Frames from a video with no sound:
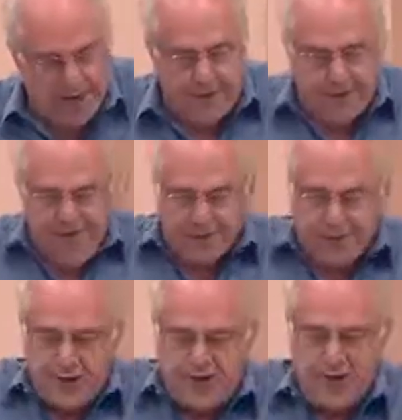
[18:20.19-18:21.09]
The mass
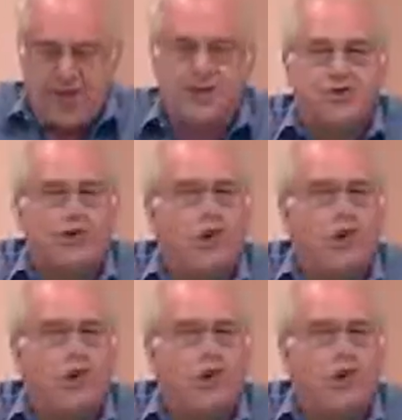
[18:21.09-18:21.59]
retailers